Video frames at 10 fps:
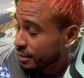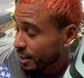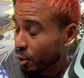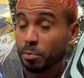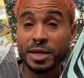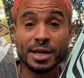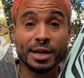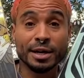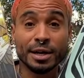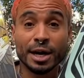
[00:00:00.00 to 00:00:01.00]
It'll be
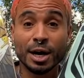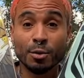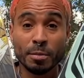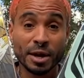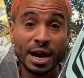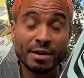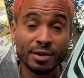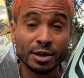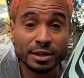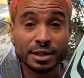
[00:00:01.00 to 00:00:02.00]
there. We're about to have
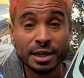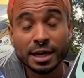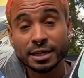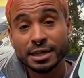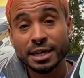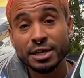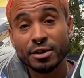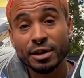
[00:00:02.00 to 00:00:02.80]
our 10-year